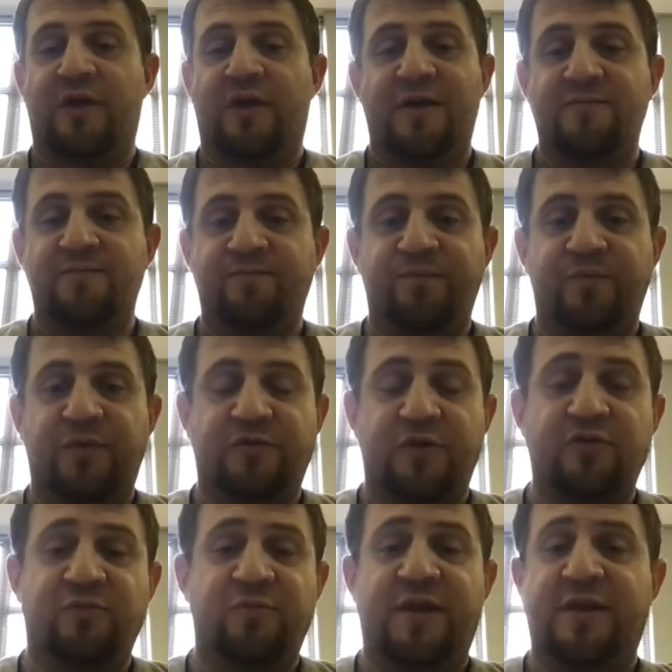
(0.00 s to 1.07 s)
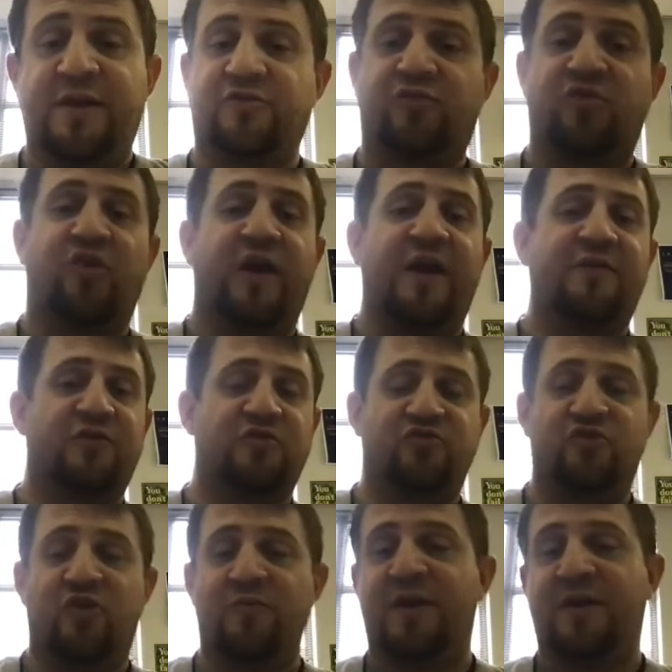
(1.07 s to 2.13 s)
And social media is great for
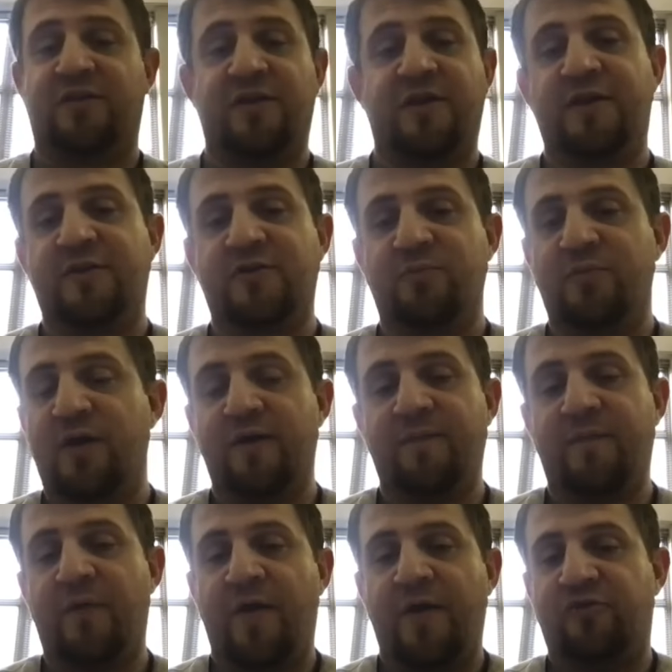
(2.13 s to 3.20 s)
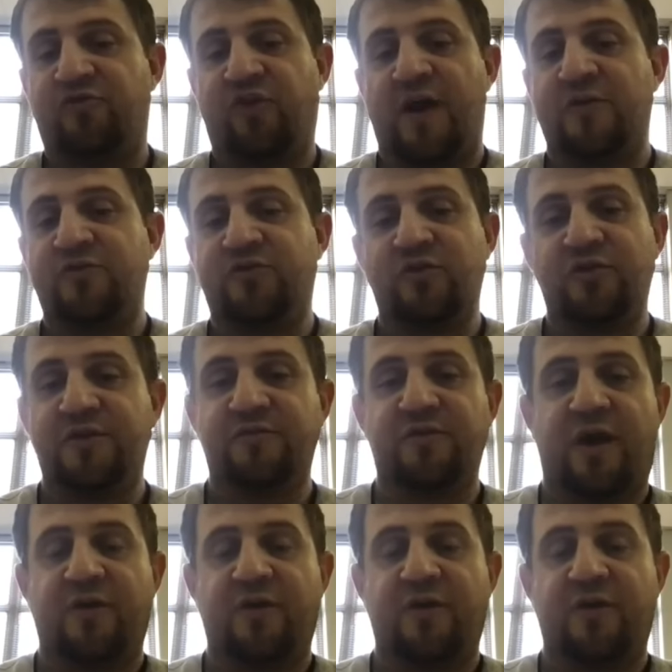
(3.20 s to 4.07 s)
so many things, but trying to live